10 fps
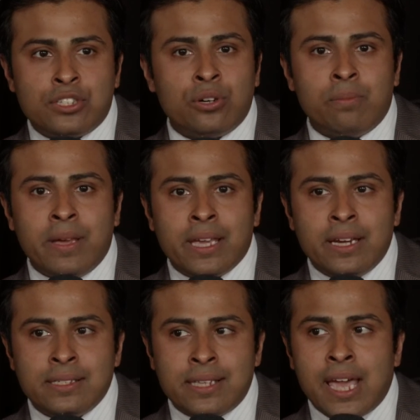does not make
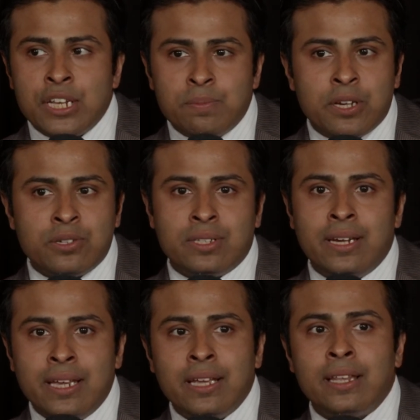any sense because the
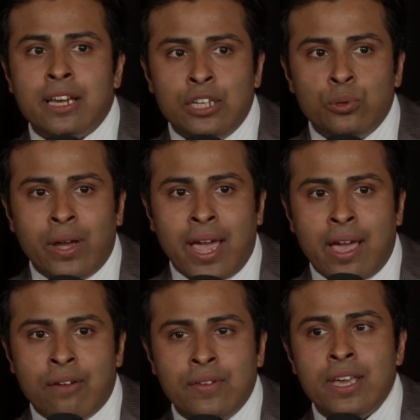data that you
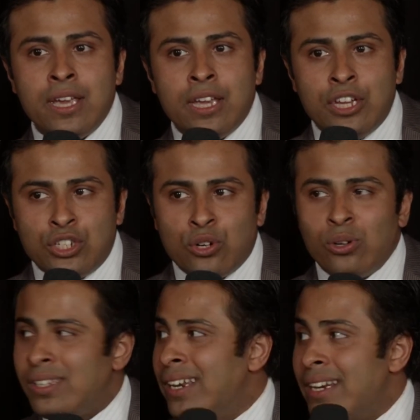have is
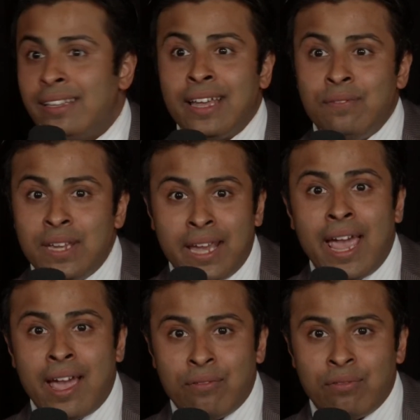not the data that we have,